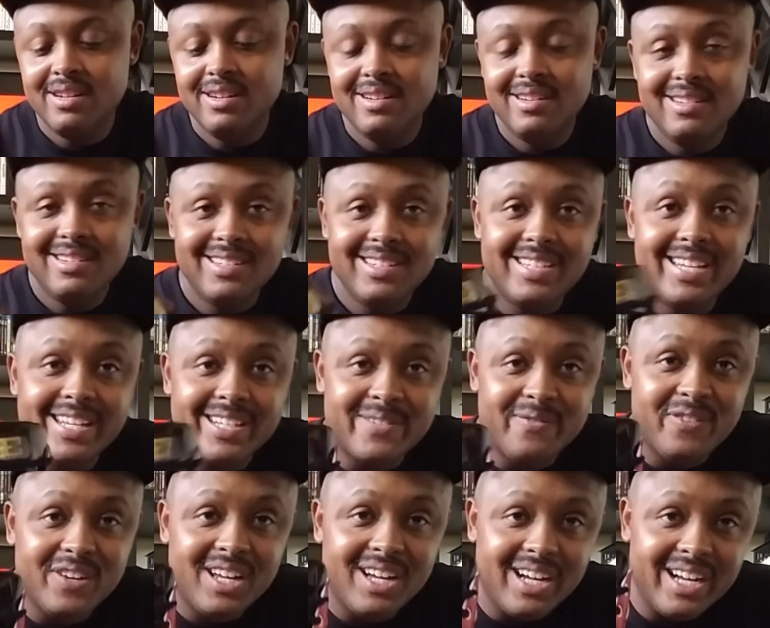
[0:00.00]
This is
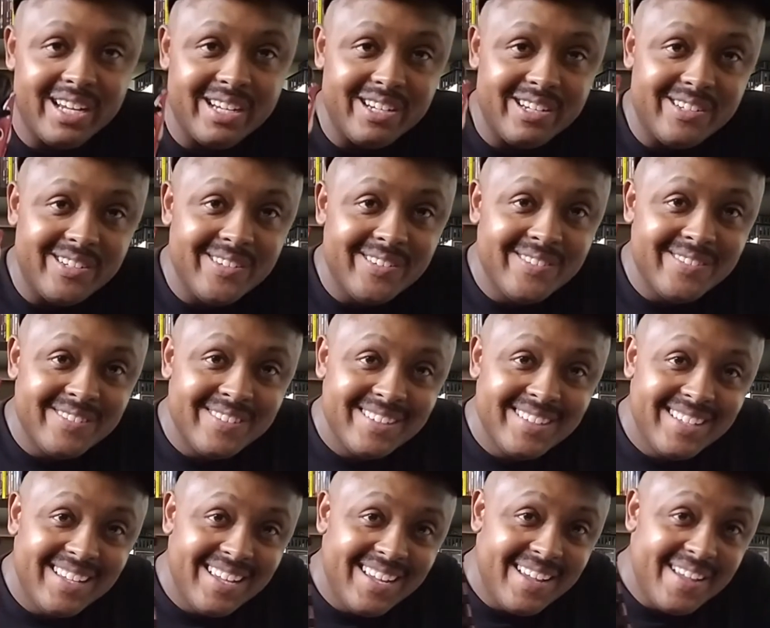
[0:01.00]
fly, yo.
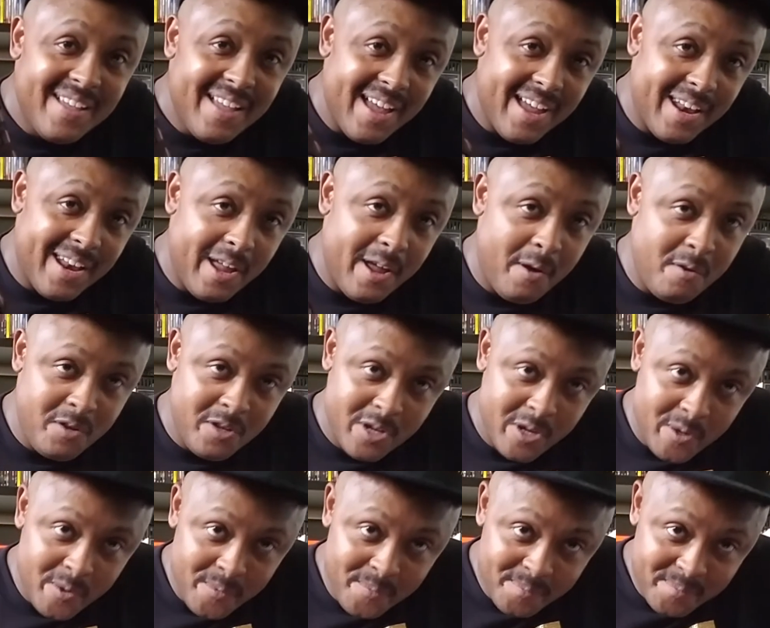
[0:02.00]
And you
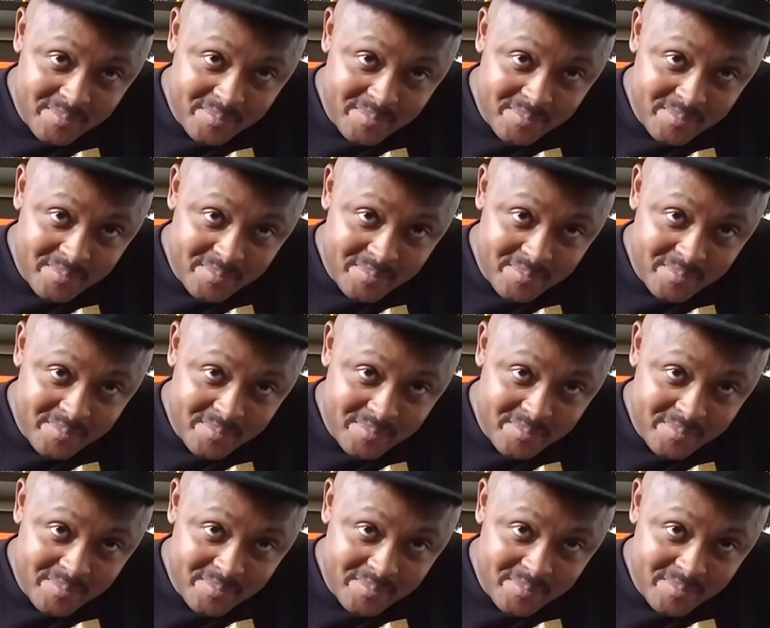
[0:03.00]
know,